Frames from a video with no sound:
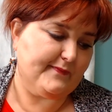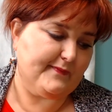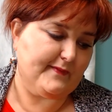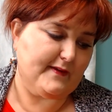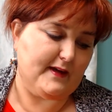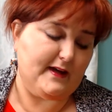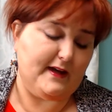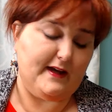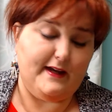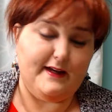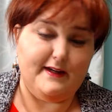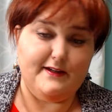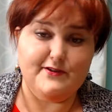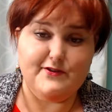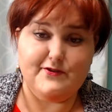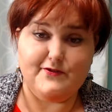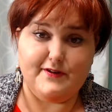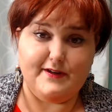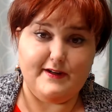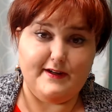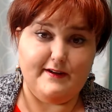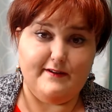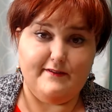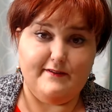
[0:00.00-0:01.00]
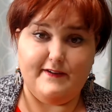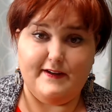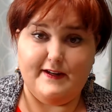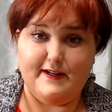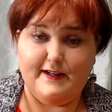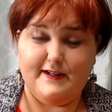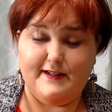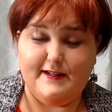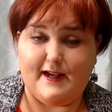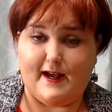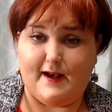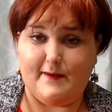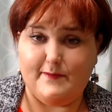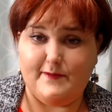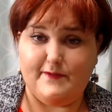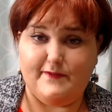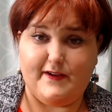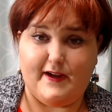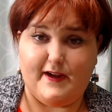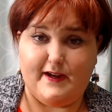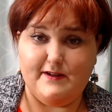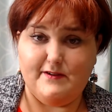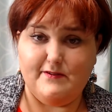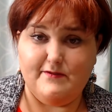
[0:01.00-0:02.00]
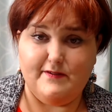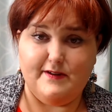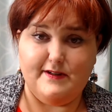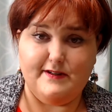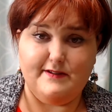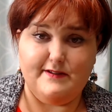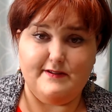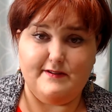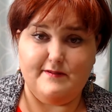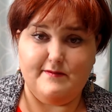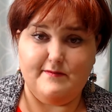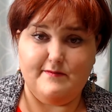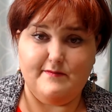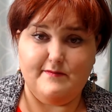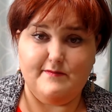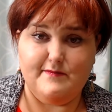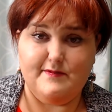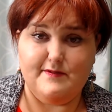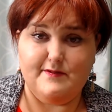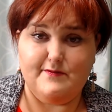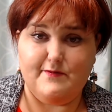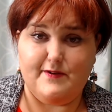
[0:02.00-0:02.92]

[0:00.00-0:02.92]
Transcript: A history of any type of aneurysms,